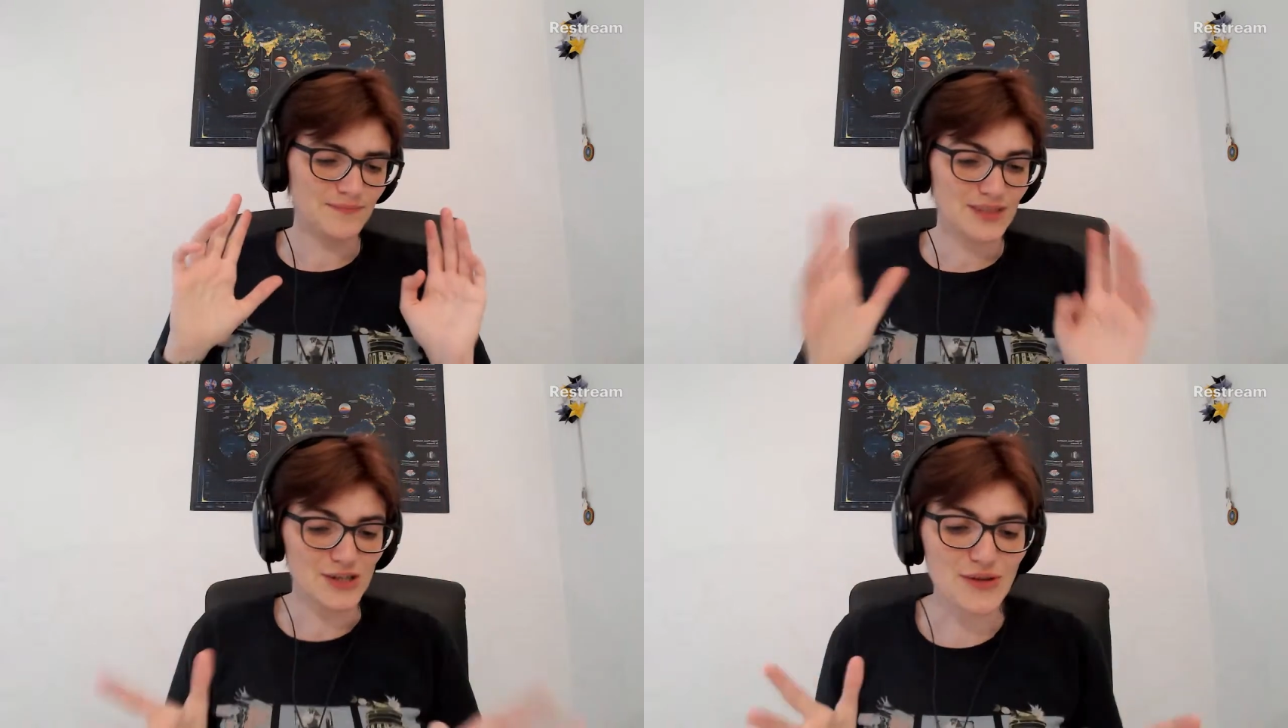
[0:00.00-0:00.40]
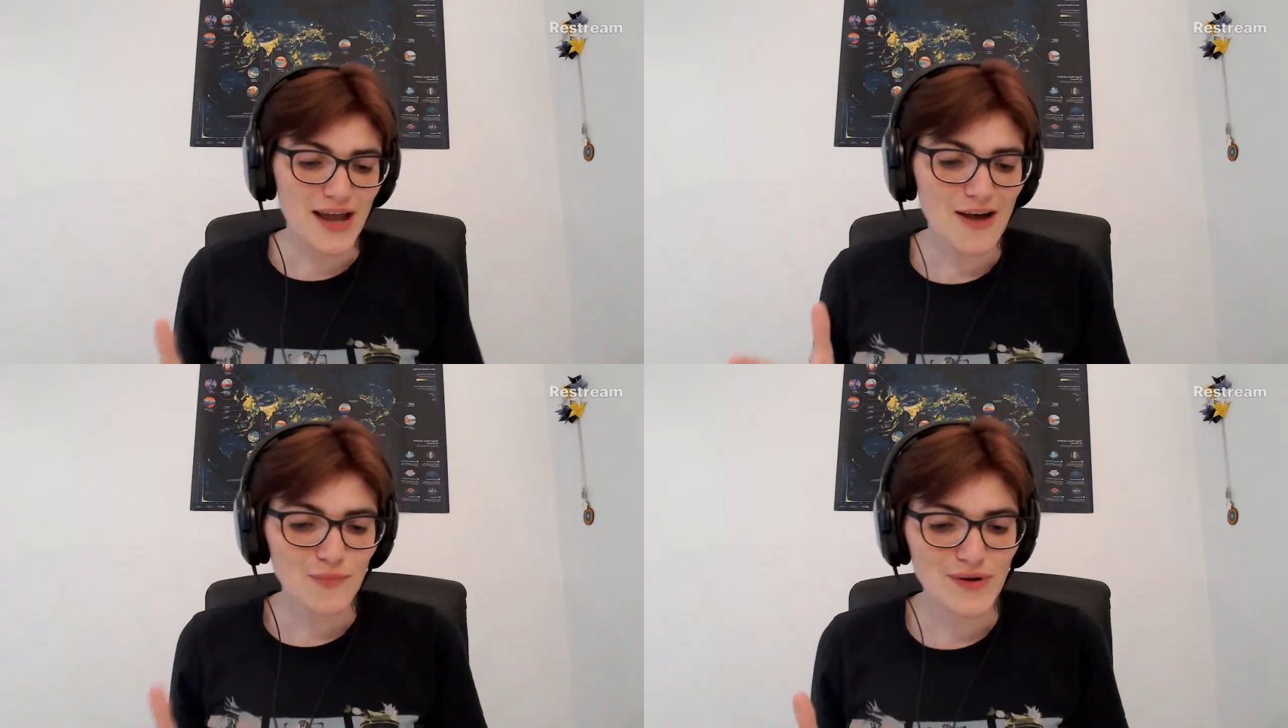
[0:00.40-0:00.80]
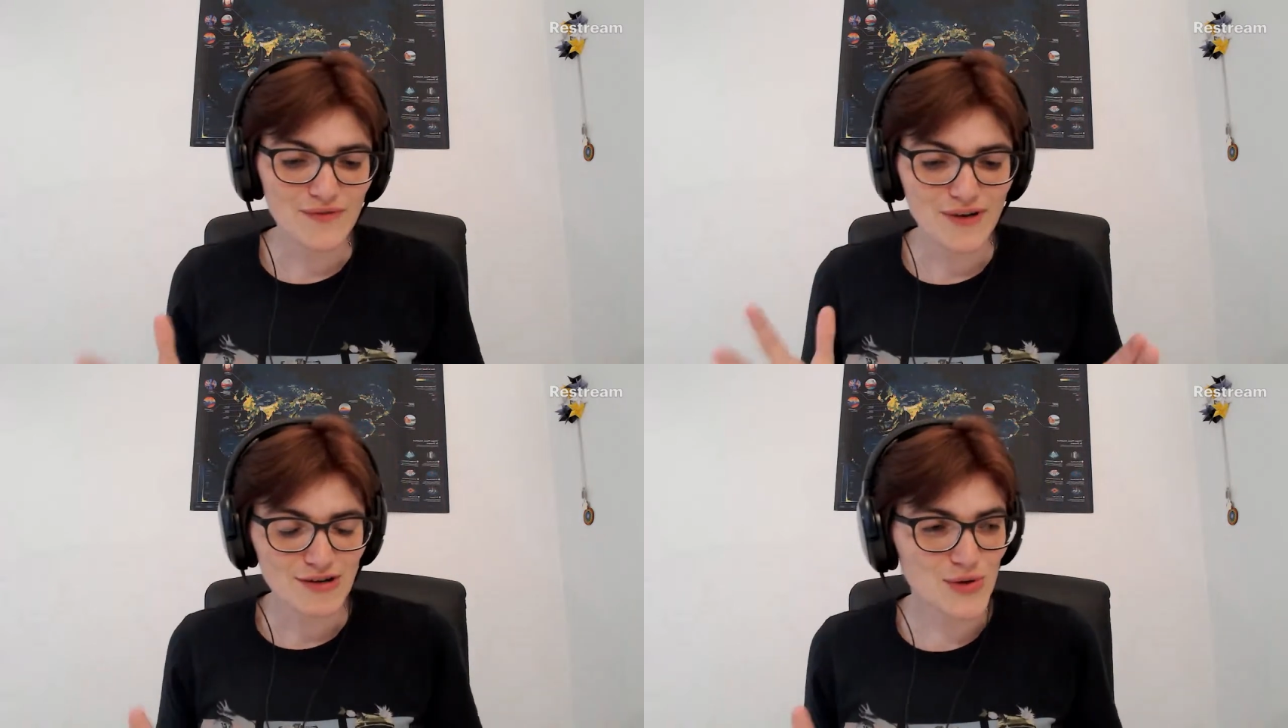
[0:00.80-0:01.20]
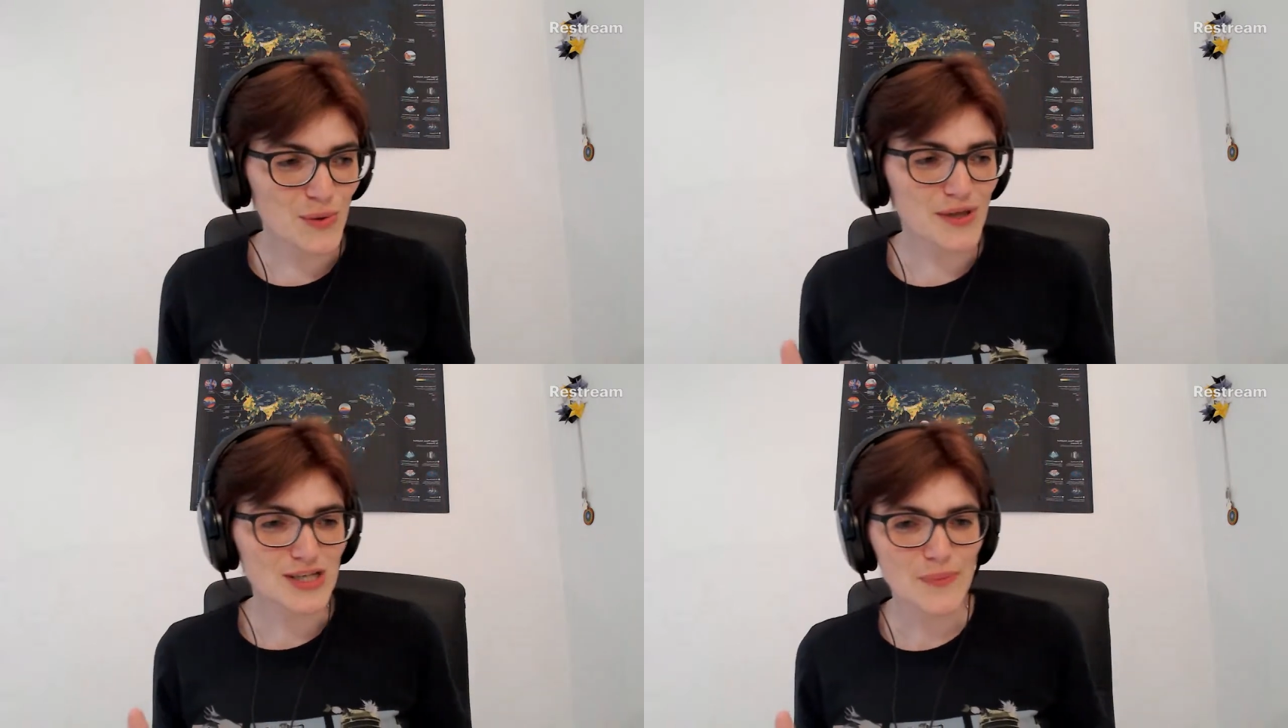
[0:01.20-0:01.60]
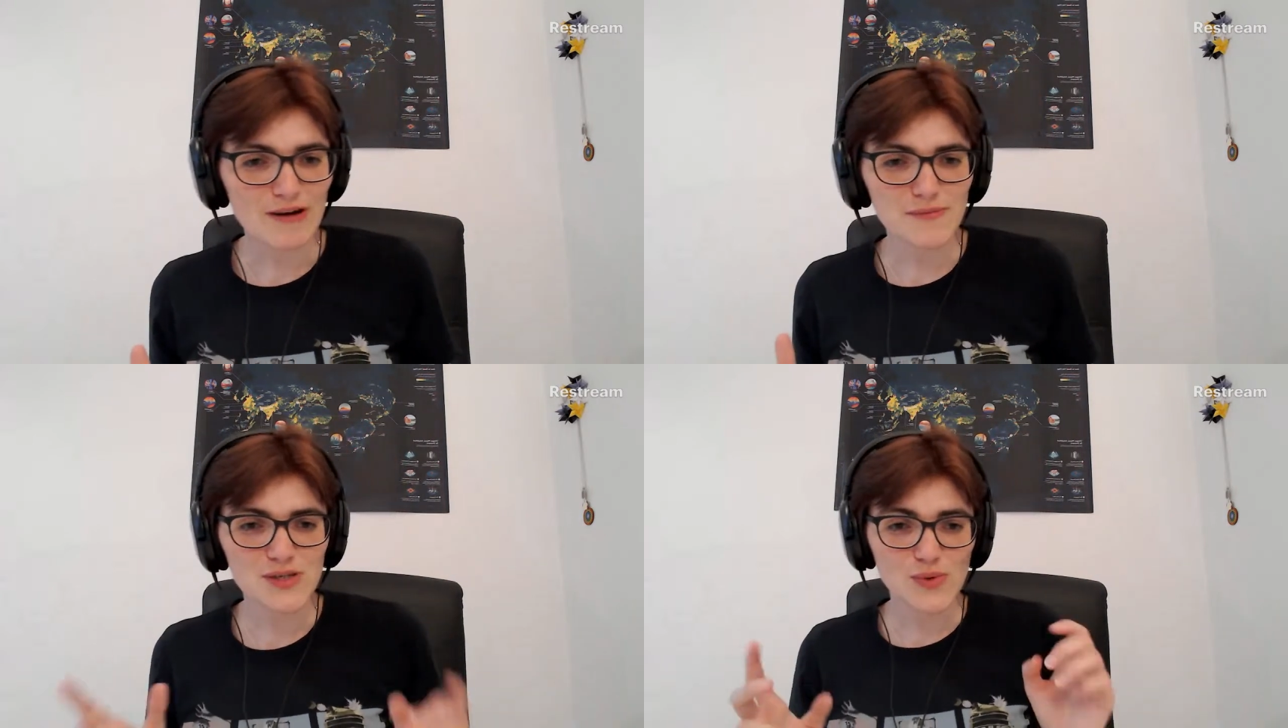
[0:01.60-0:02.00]
So there have been very cool
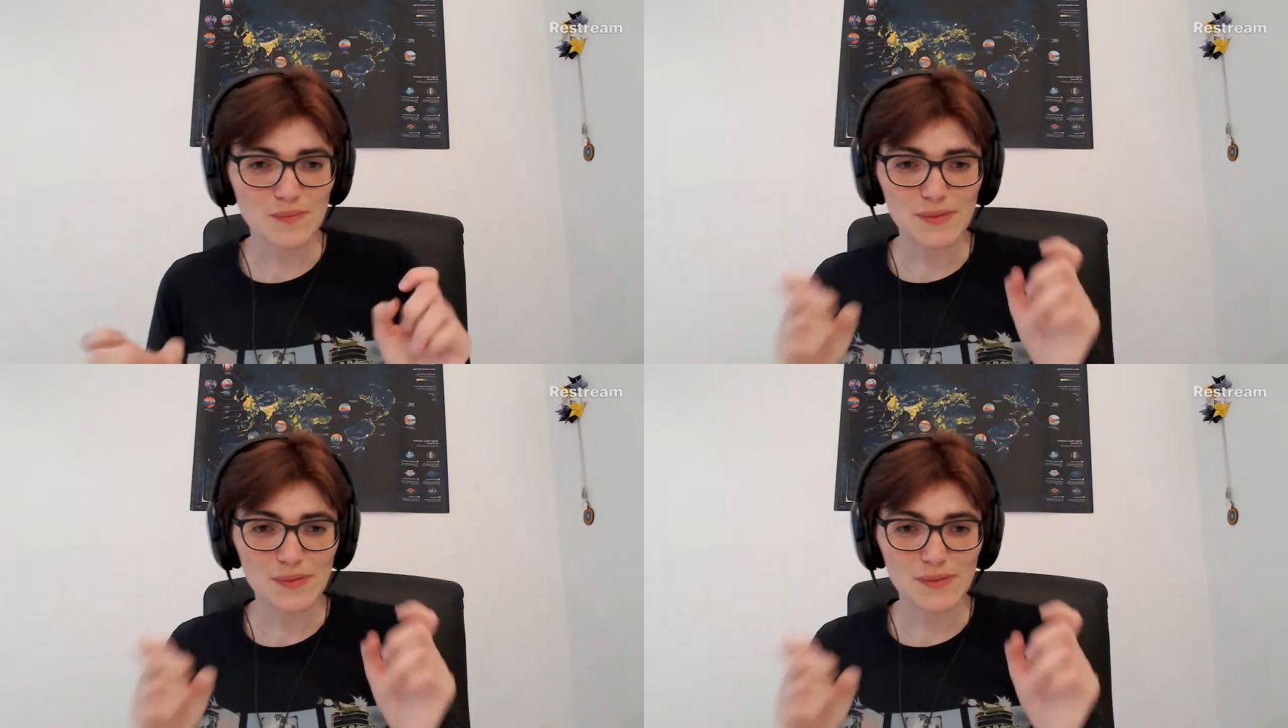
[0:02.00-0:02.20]
experiments where